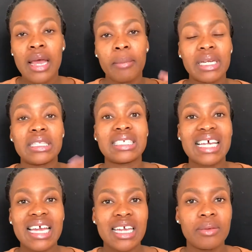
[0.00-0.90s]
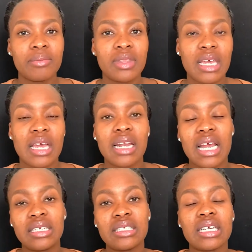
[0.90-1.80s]
But at the time that I
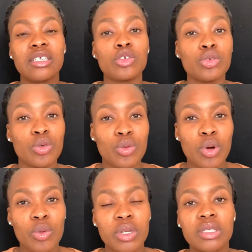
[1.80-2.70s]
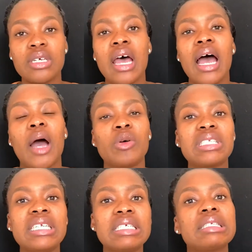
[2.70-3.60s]
decided to grow it, I
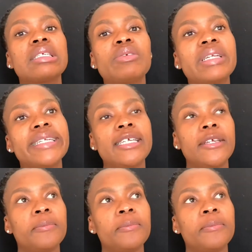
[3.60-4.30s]
wasn't necessarily